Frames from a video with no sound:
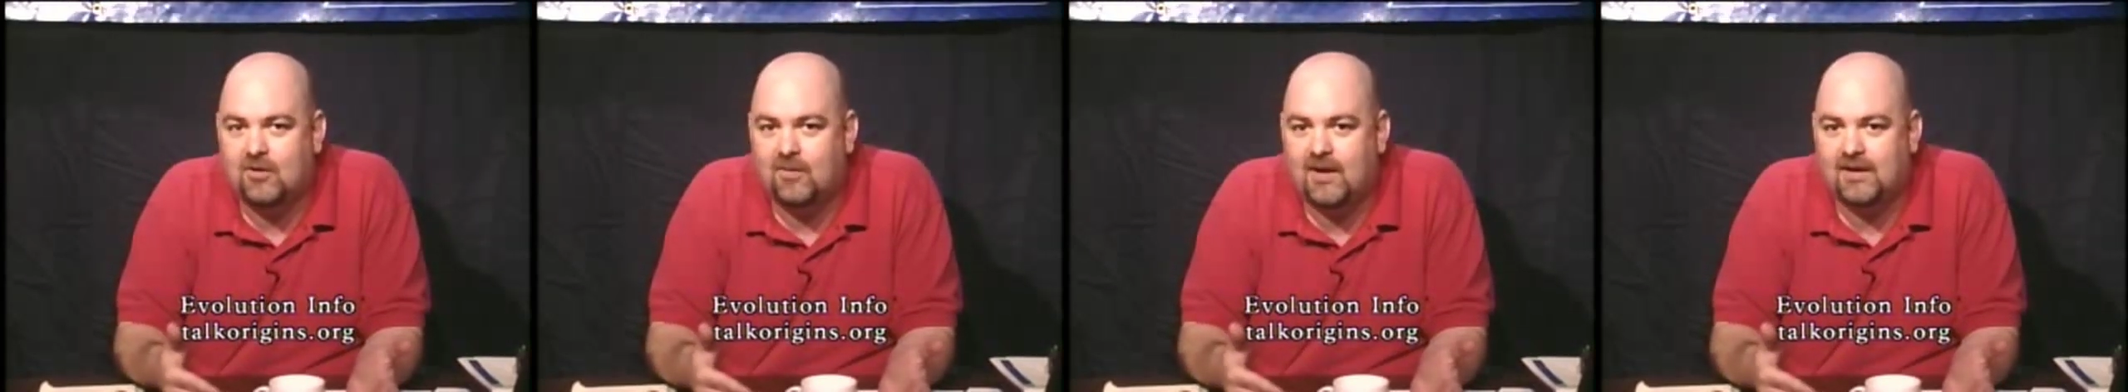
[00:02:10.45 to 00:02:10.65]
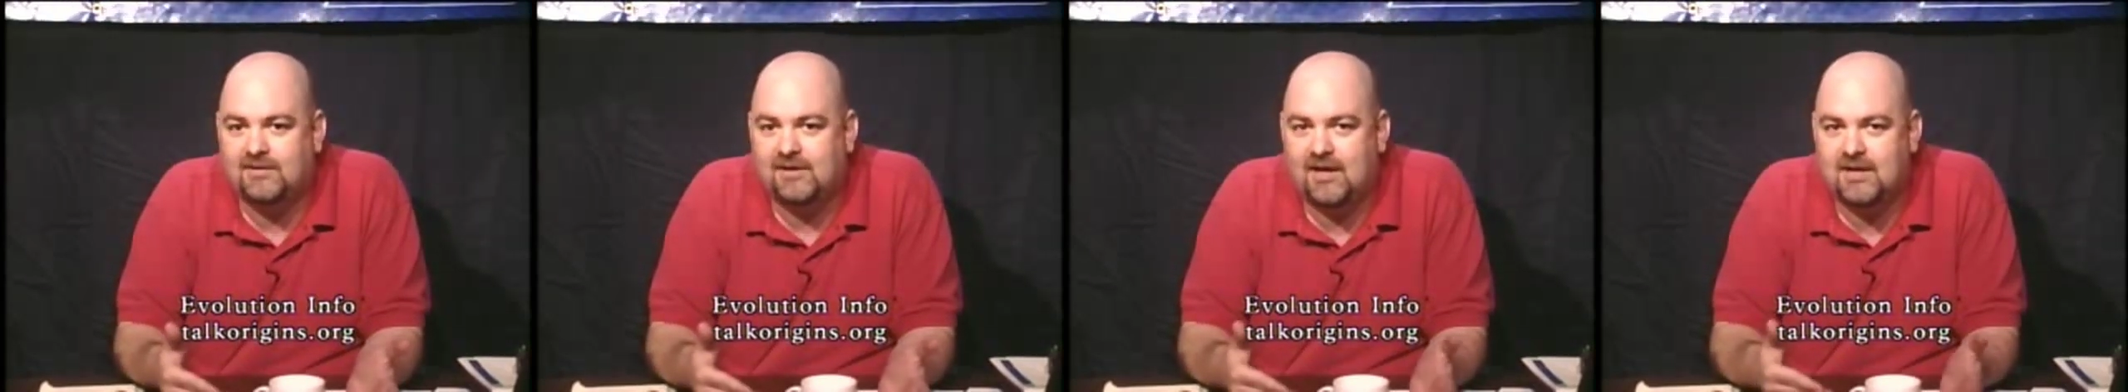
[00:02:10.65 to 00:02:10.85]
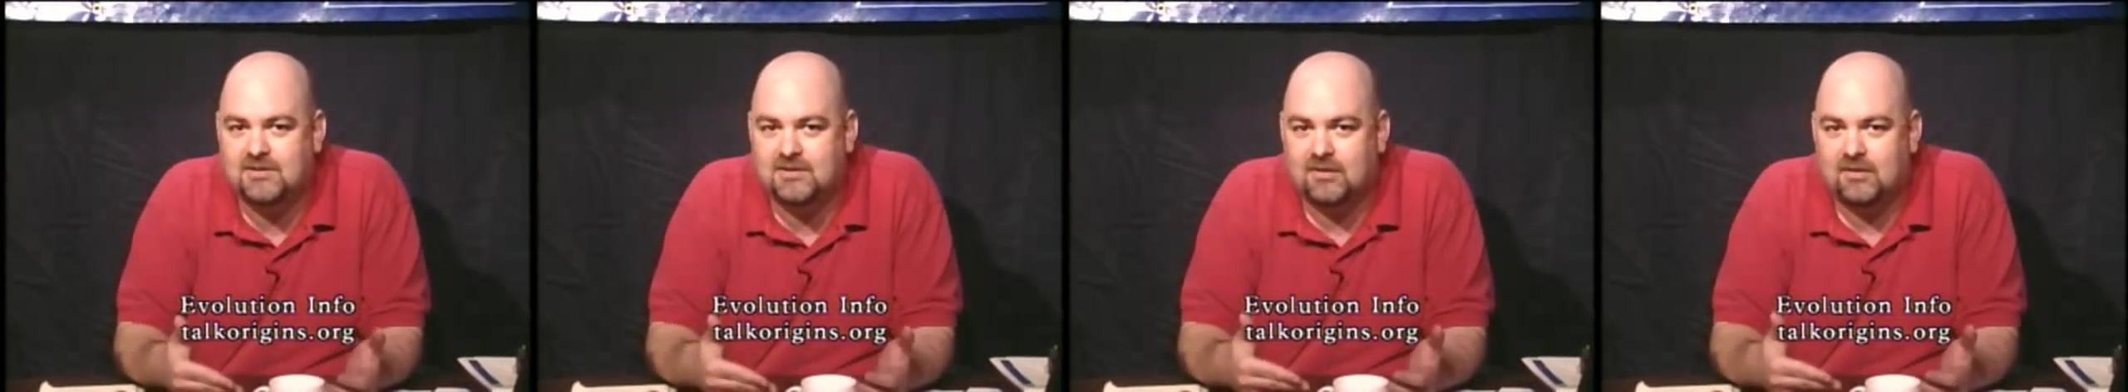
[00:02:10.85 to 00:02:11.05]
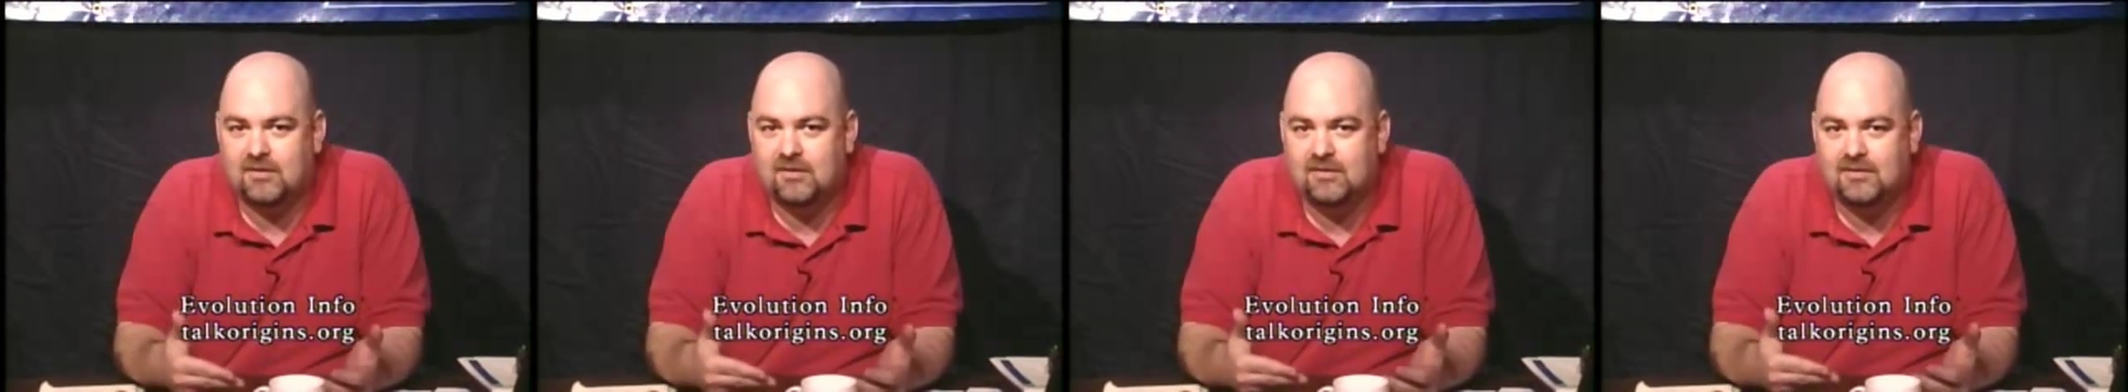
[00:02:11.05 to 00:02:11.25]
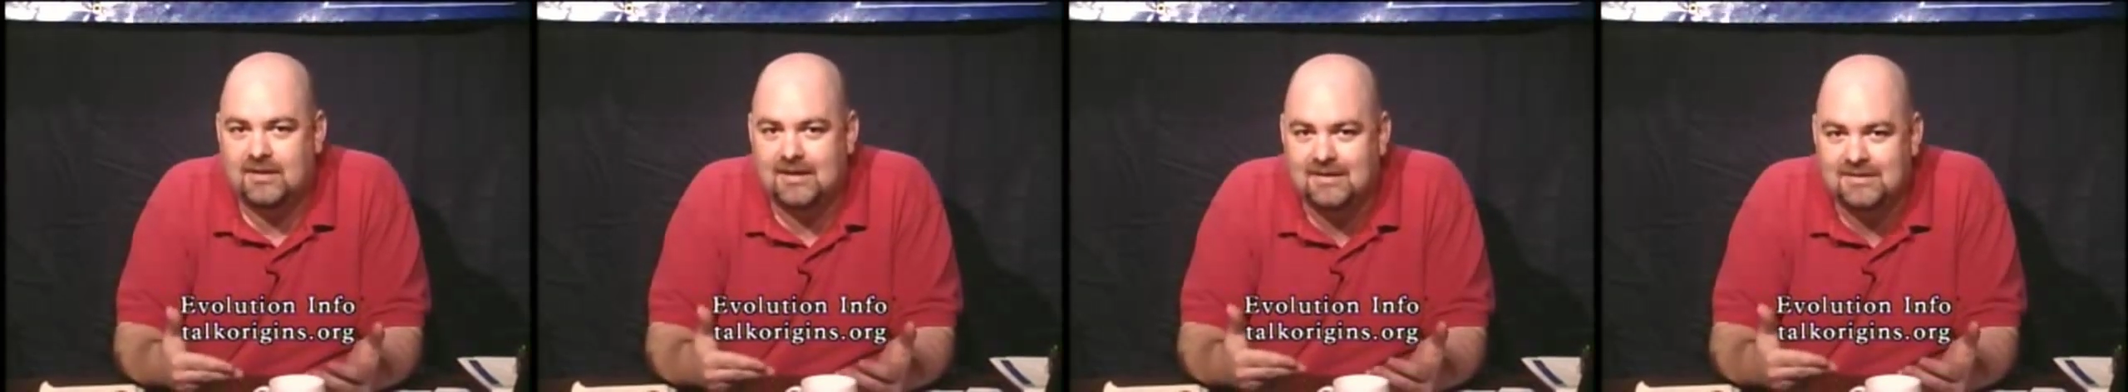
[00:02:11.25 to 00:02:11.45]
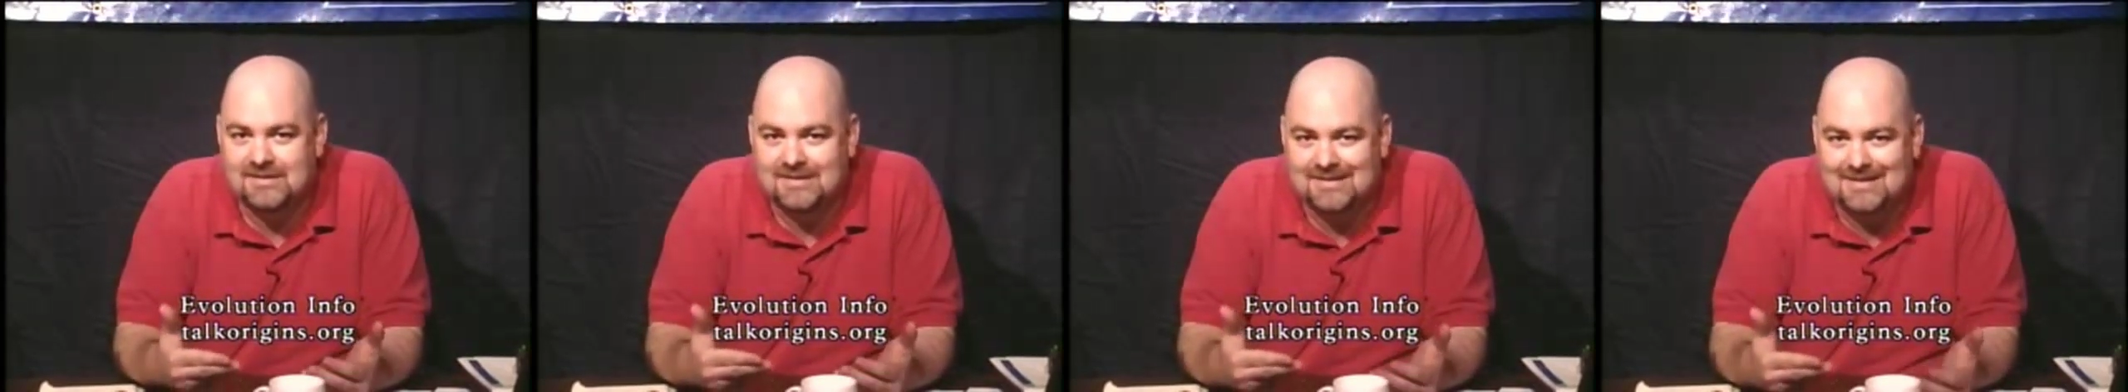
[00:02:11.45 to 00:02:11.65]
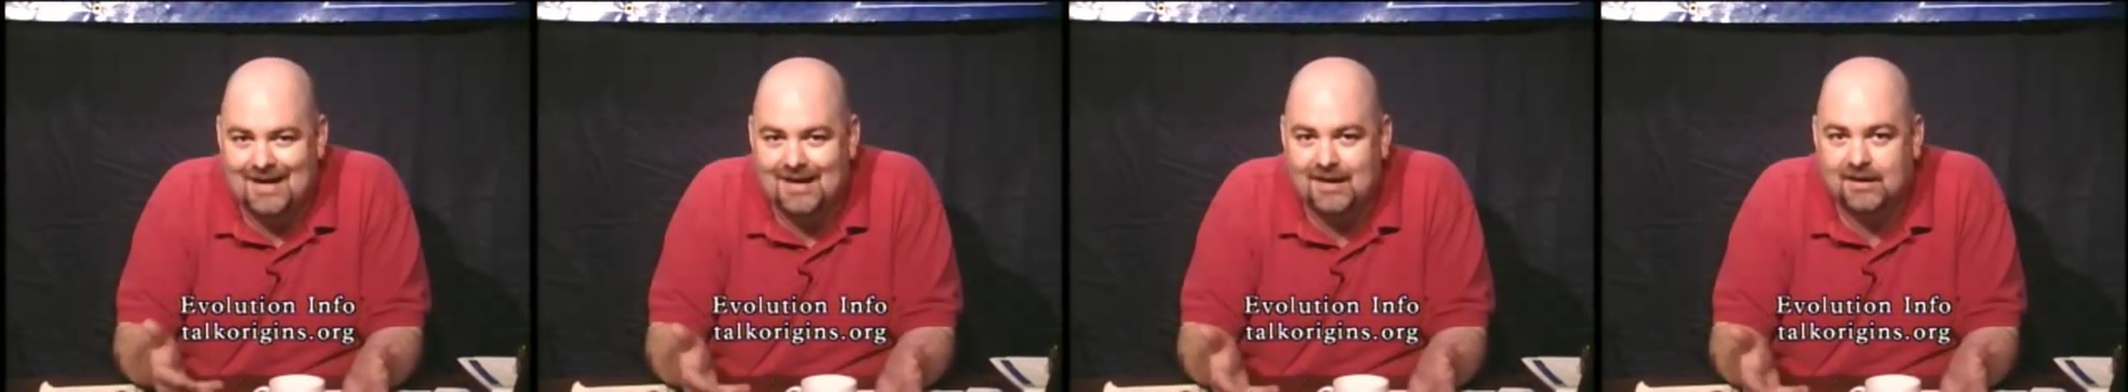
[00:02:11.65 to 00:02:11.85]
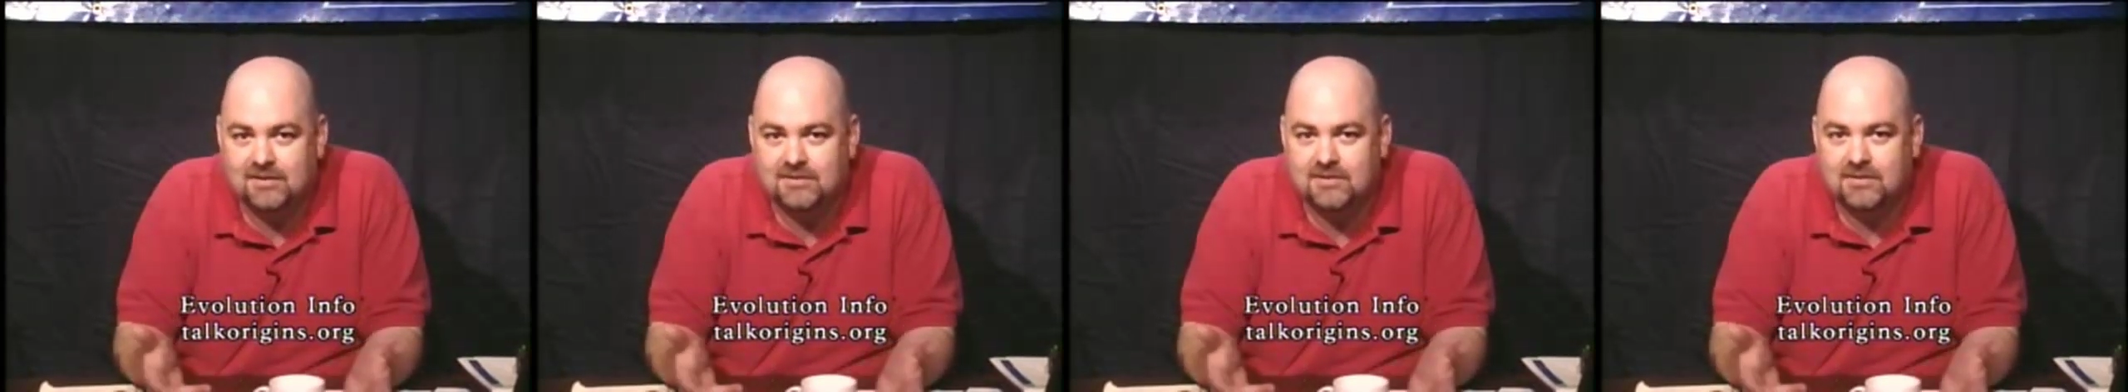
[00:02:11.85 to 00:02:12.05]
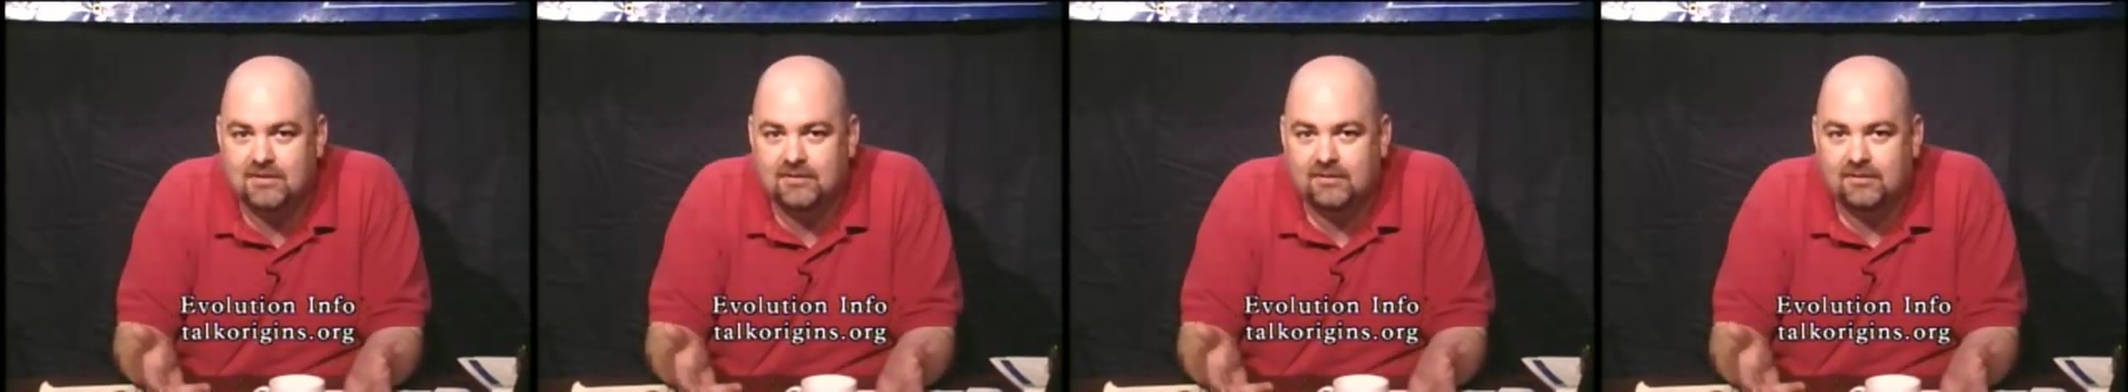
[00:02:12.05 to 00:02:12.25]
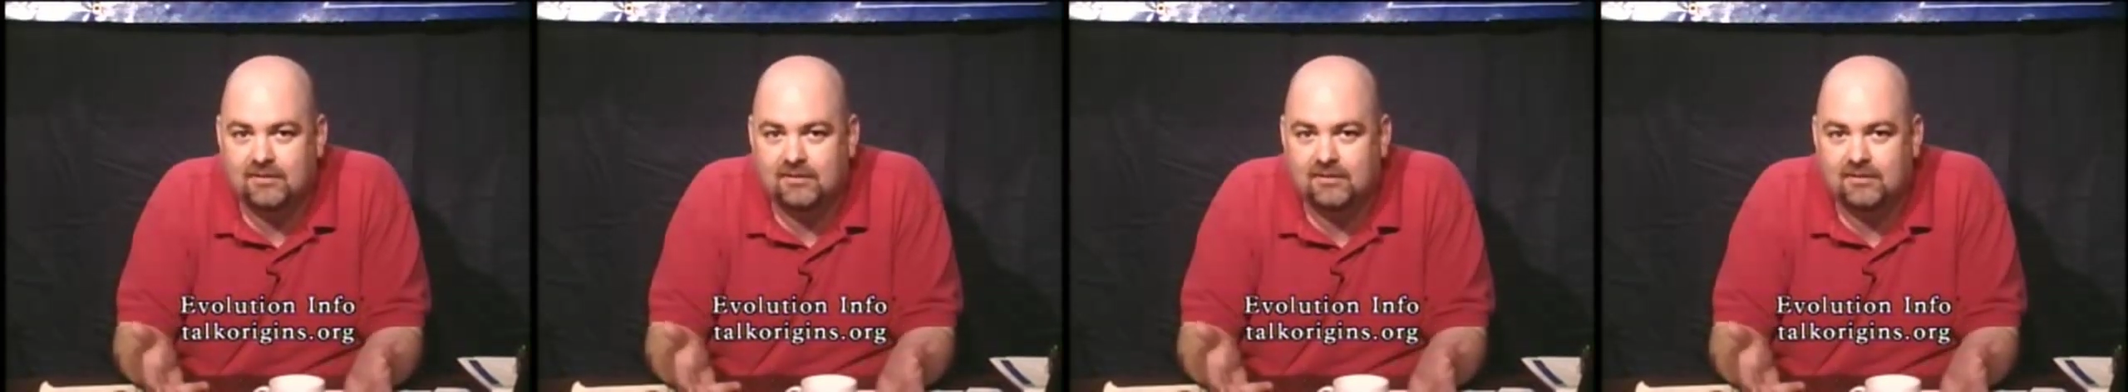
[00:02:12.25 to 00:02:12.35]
correct answer than science?